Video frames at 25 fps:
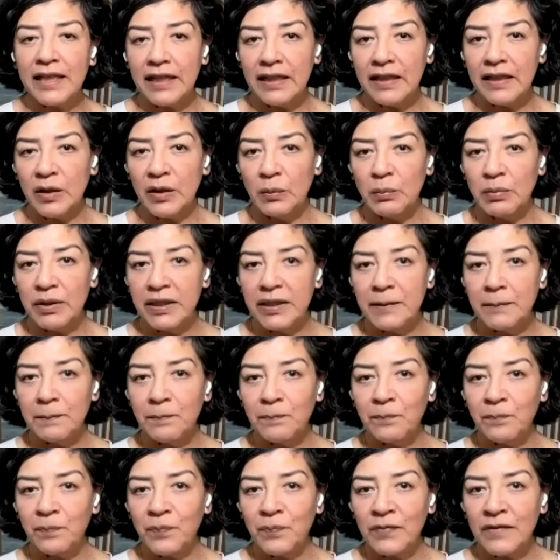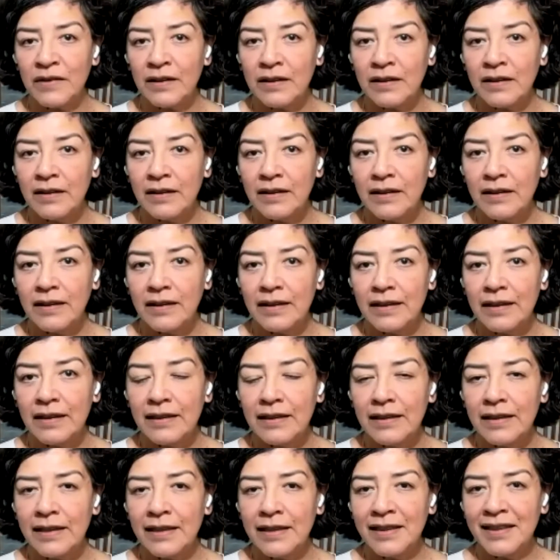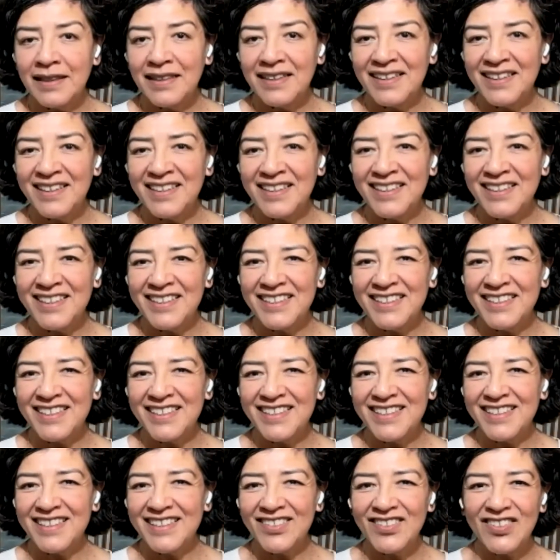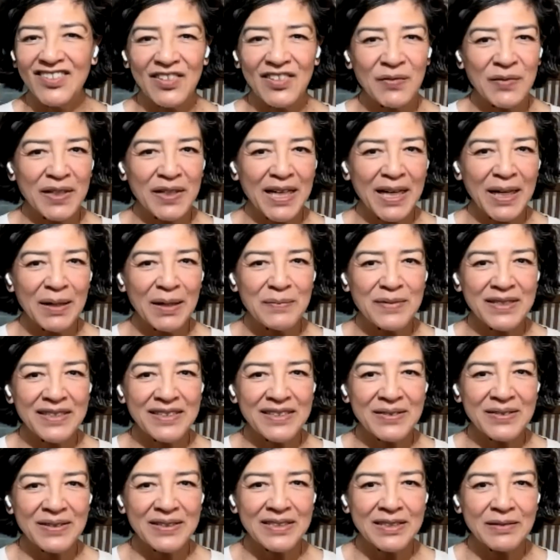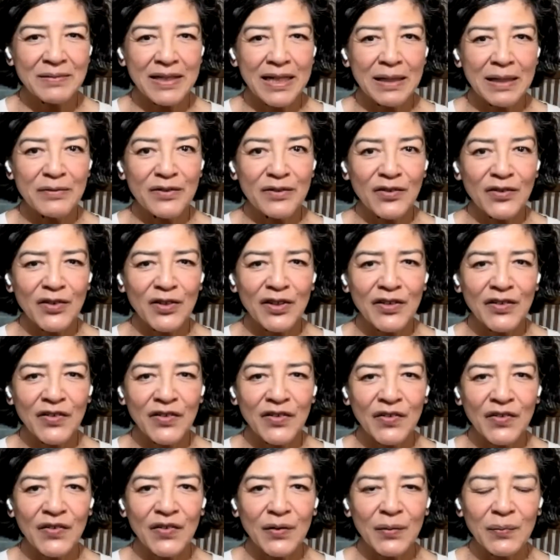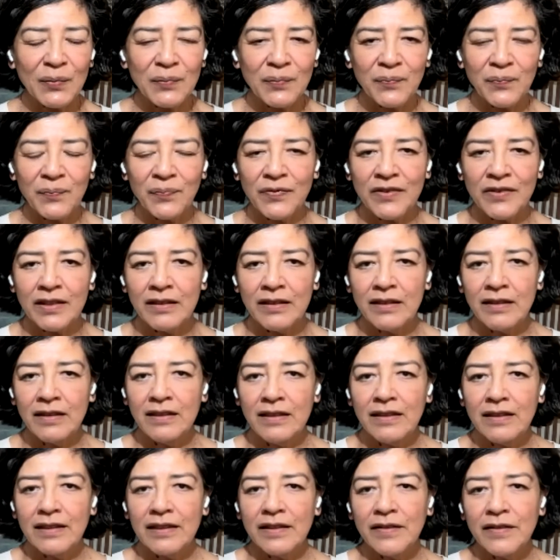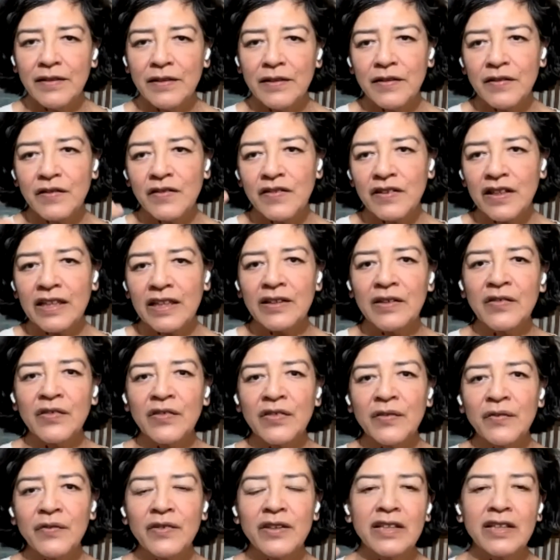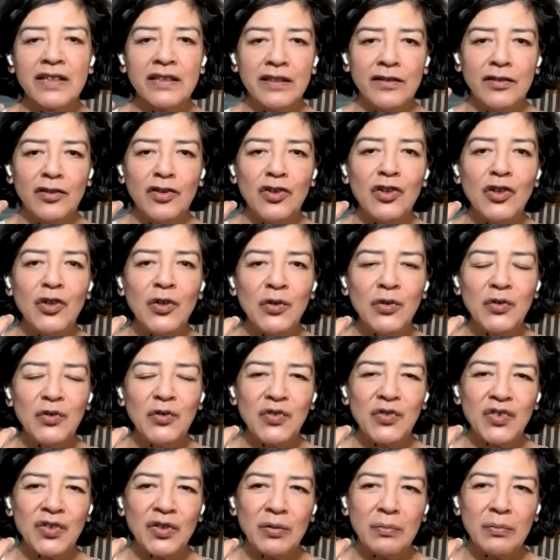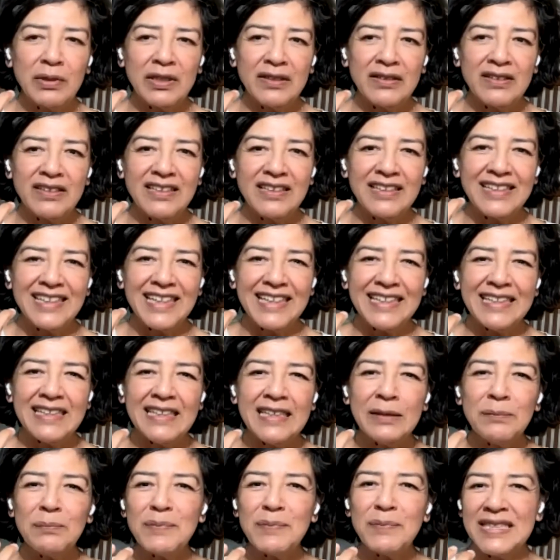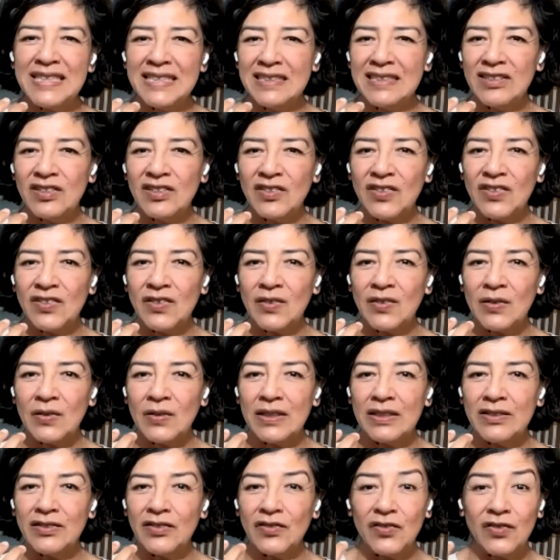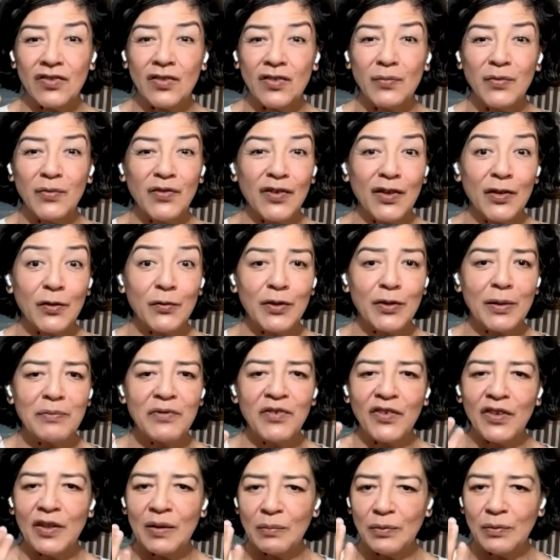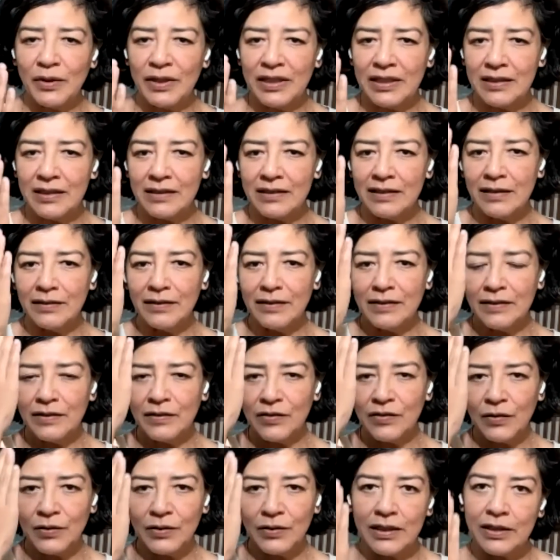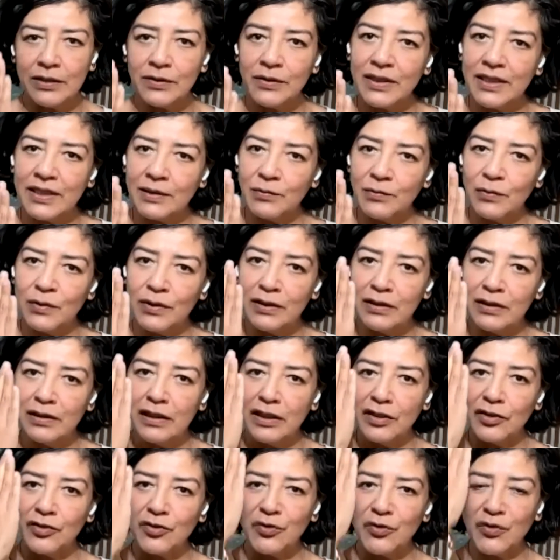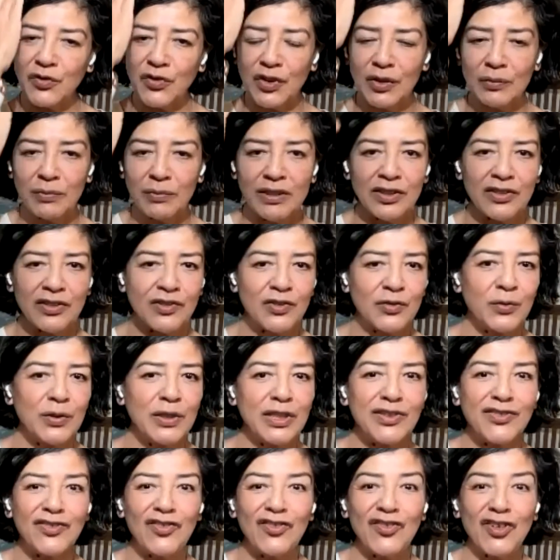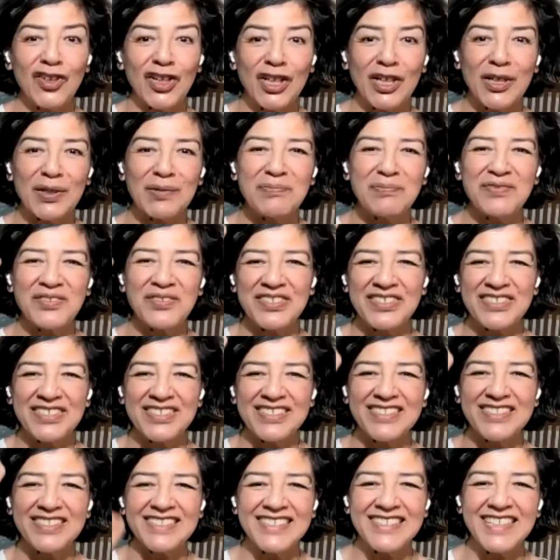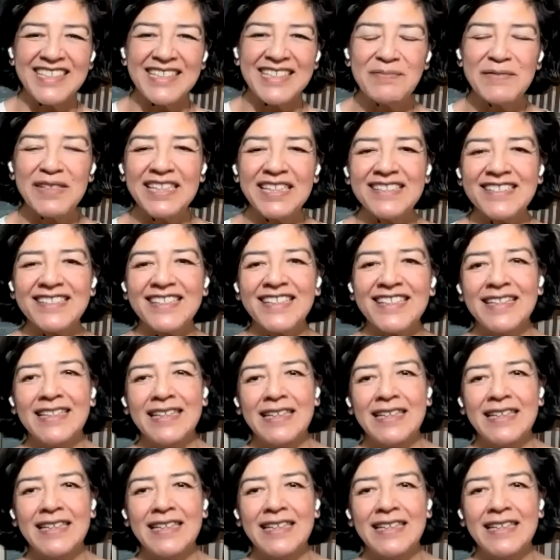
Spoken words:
that a little bit, and then just see what happens. Right? See what happens in our system. Now, the cycles of the nose are about 90 minutes. Right? Just almost like REM sleep, right? It's sort of like, okay, one nostril is going to be doing its job for 90 minutes,